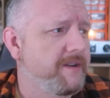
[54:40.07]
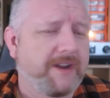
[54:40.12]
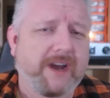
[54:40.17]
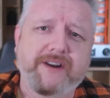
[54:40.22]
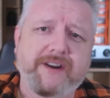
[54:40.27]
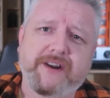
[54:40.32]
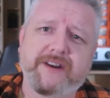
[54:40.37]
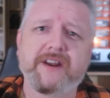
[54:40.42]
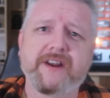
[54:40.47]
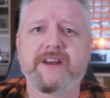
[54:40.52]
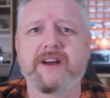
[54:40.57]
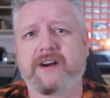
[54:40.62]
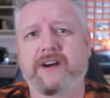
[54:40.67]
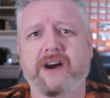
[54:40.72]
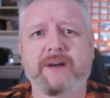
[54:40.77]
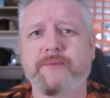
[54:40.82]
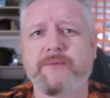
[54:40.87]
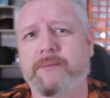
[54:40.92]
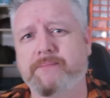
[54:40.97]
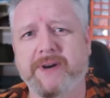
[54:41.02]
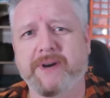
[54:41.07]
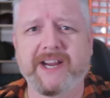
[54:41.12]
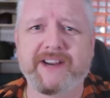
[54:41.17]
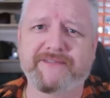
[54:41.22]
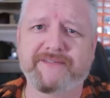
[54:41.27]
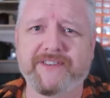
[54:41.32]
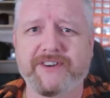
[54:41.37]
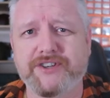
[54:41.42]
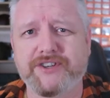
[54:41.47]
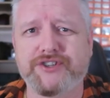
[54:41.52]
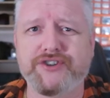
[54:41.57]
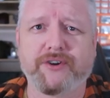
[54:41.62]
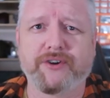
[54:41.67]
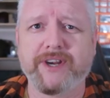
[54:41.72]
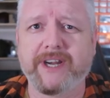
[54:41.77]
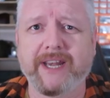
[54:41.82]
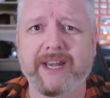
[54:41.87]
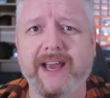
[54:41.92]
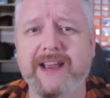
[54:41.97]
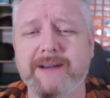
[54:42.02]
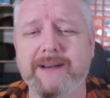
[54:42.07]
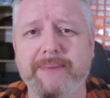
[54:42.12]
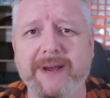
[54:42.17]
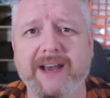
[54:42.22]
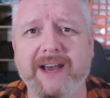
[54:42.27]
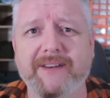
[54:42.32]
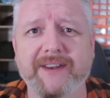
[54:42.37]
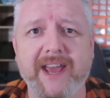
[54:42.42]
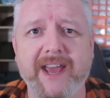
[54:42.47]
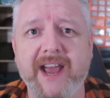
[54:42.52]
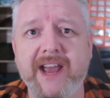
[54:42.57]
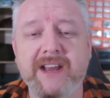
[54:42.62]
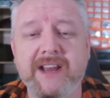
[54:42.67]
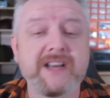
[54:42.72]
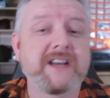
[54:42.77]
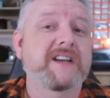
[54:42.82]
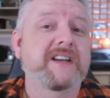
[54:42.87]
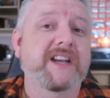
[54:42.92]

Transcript: No, no, no, no. I'm not paying for Johnny Layabout there.